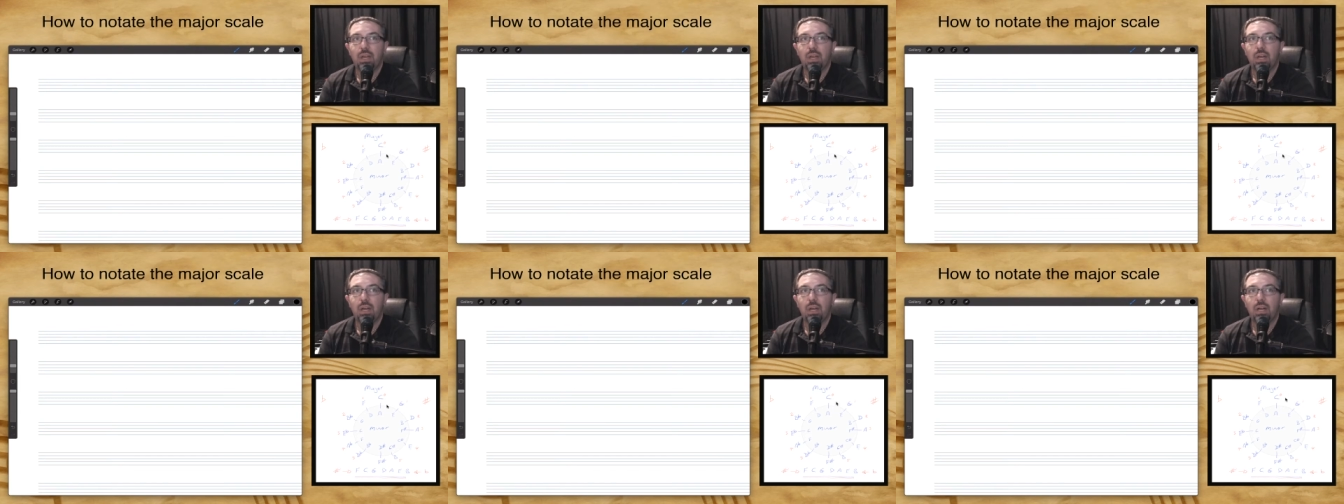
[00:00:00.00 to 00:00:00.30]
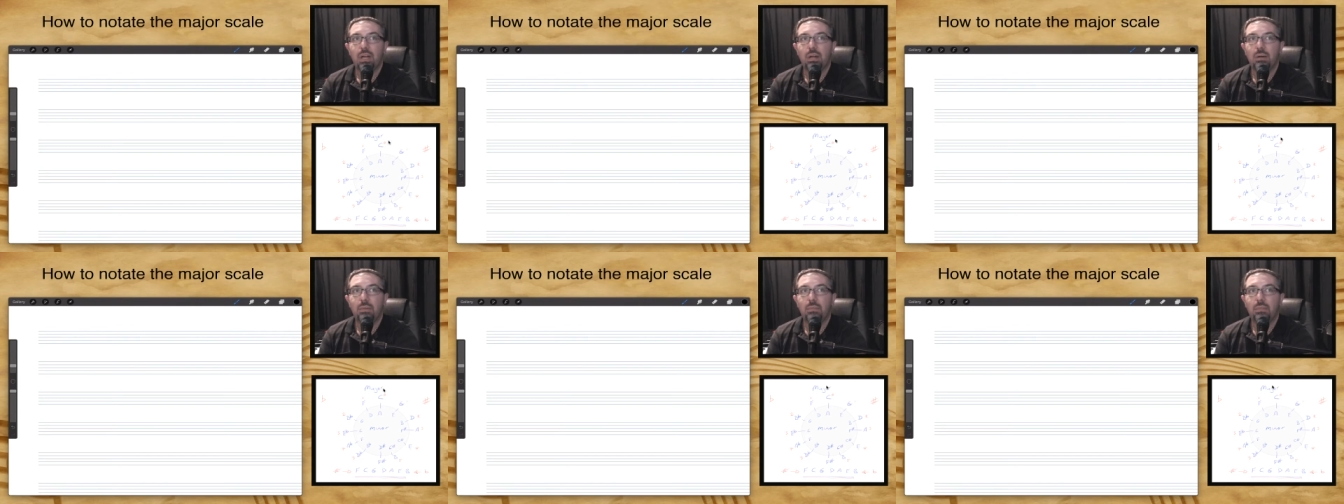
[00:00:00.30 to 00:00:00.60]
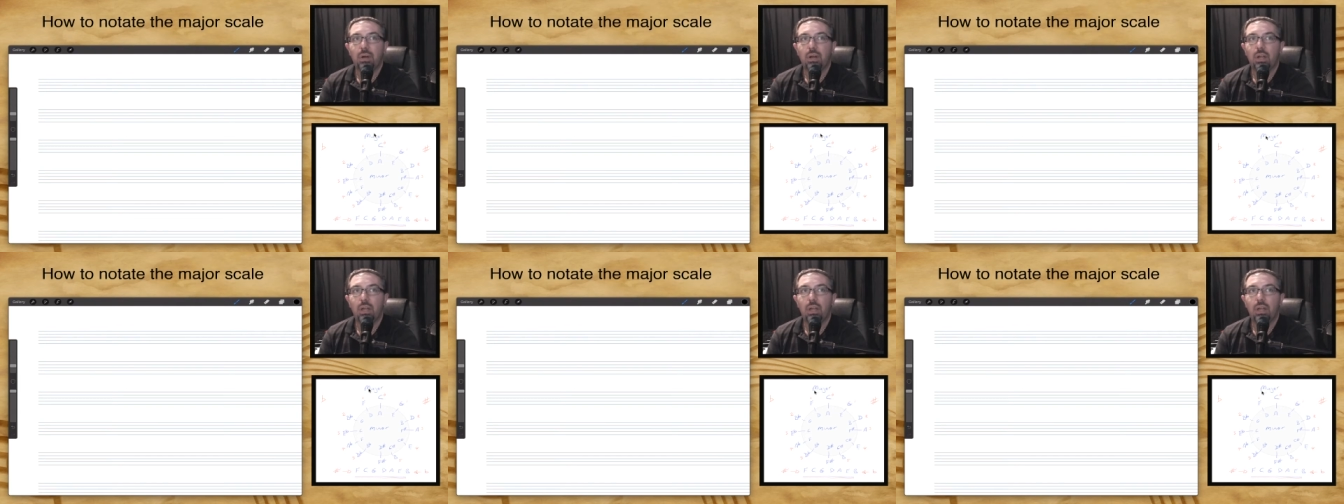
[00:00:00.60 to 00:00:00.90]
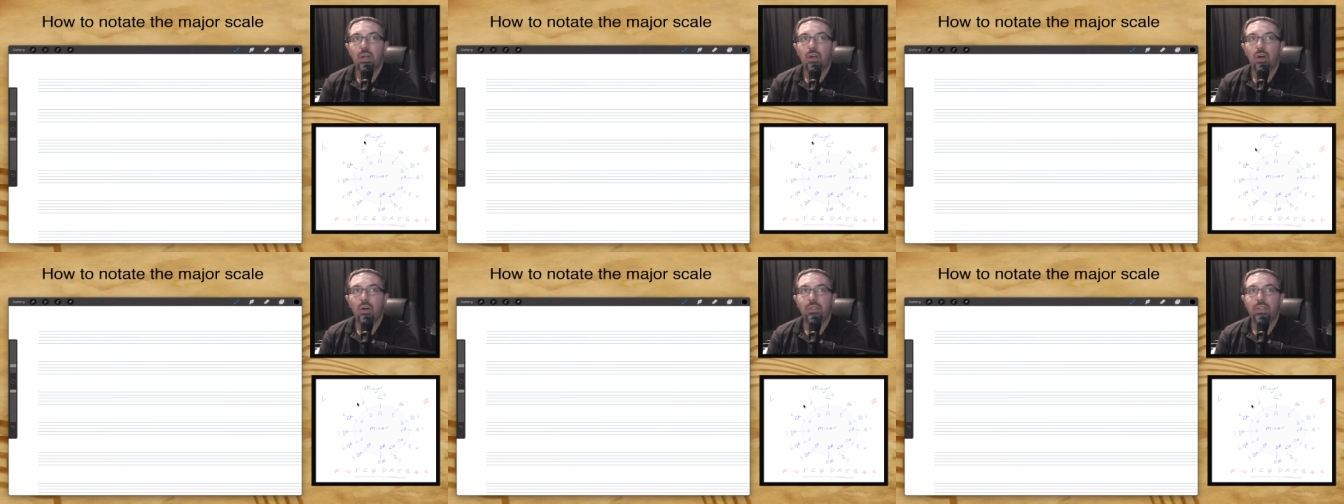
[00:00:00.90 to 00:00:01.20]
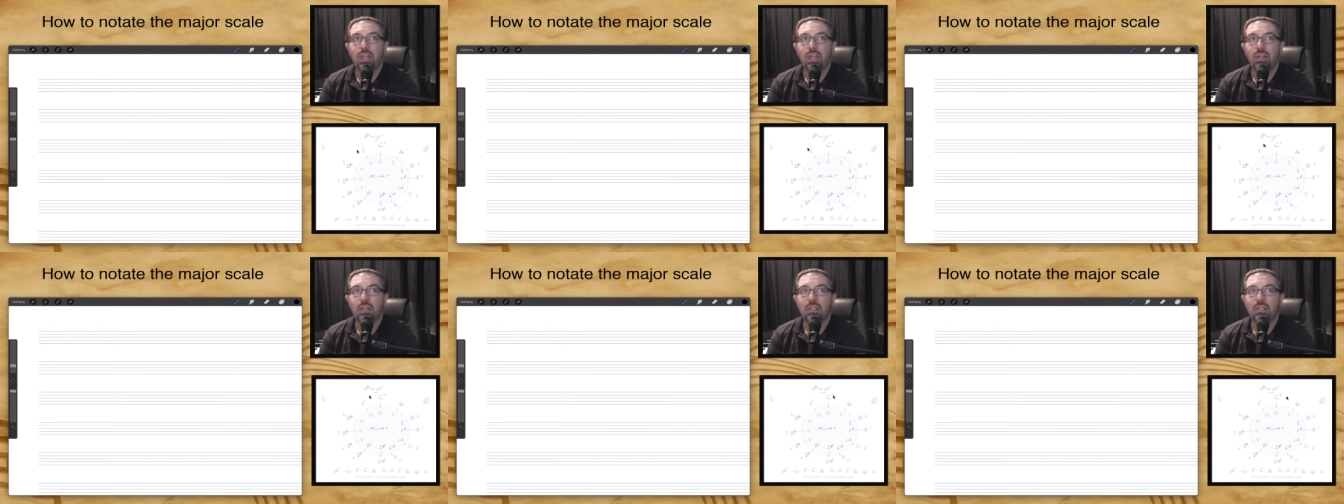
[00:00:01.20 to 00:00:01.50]
Um, on the
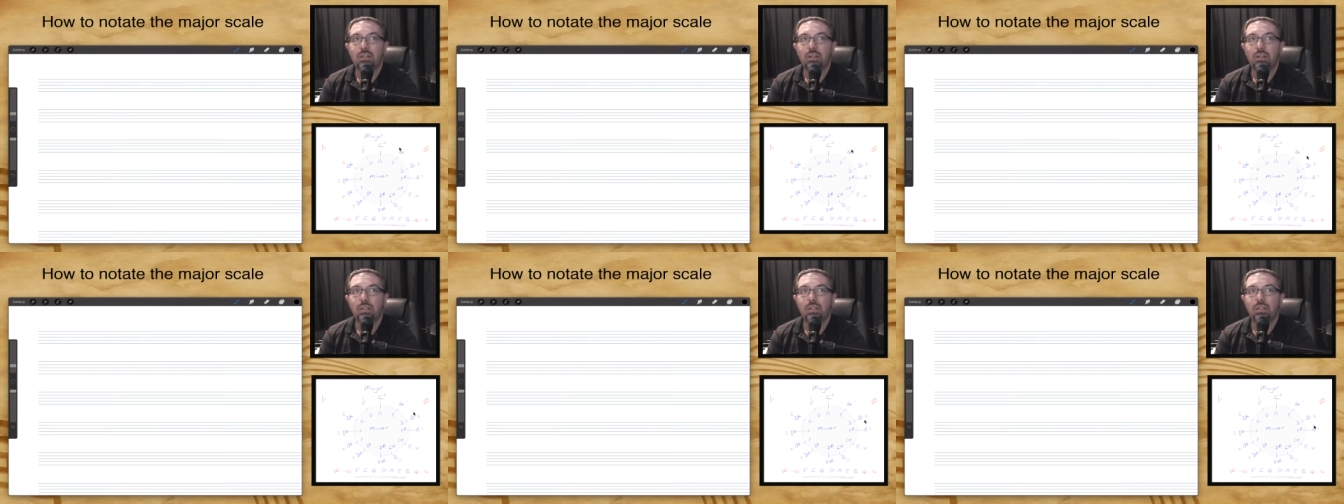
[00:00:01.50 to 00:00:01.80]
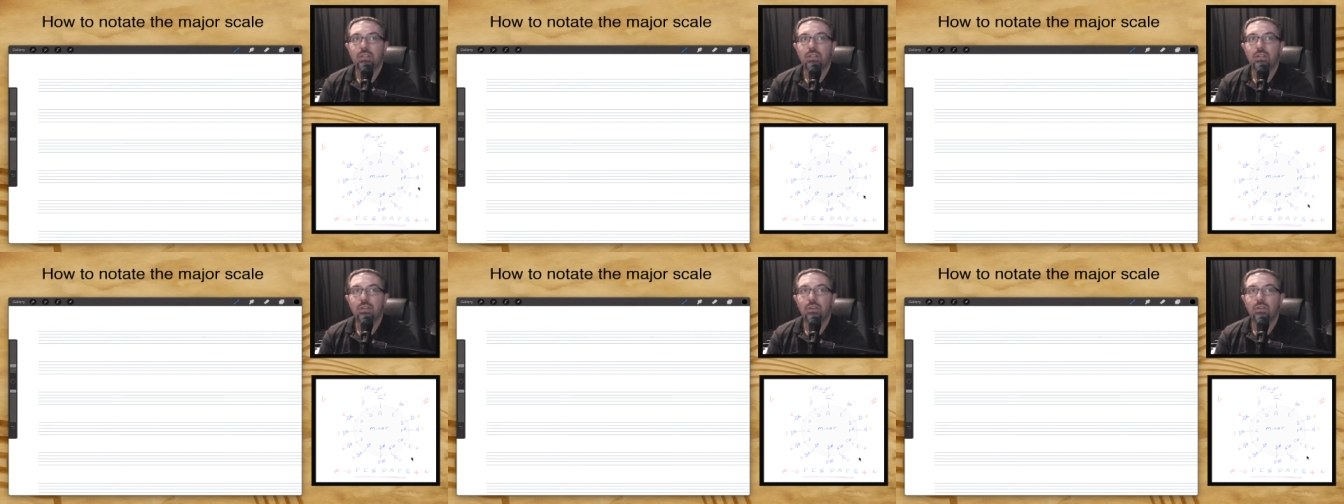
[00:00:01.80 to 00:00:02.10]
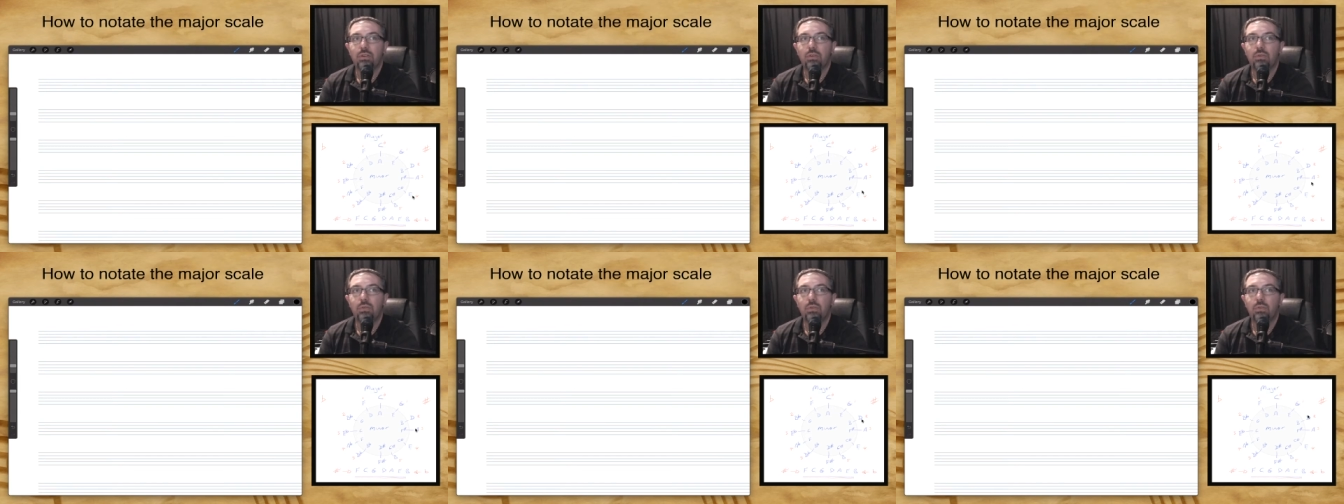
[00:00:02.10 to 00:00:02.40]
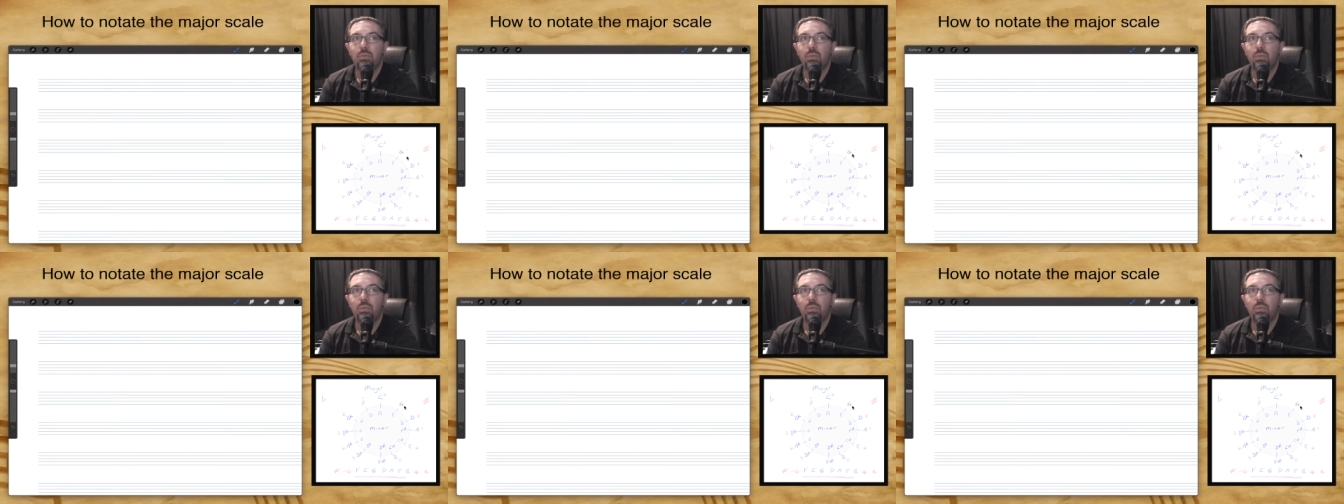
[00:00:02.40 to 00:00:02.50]
outside of the circle,